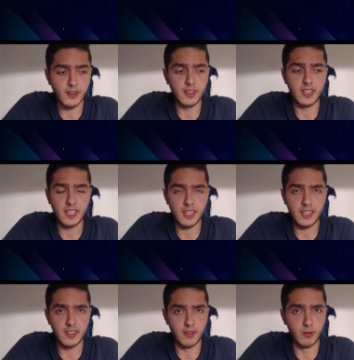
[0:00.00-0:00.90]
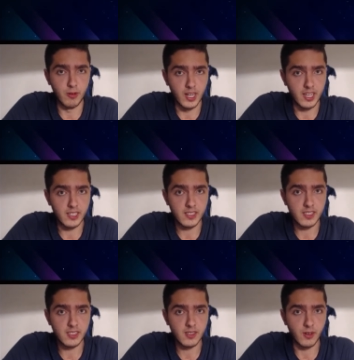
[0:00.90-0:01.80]
getting a rise
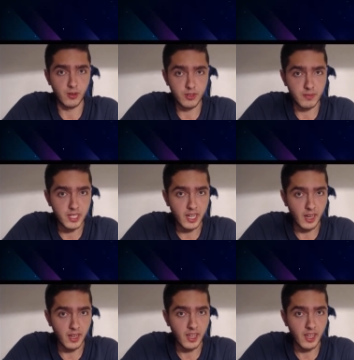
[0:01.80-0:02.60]
on the meta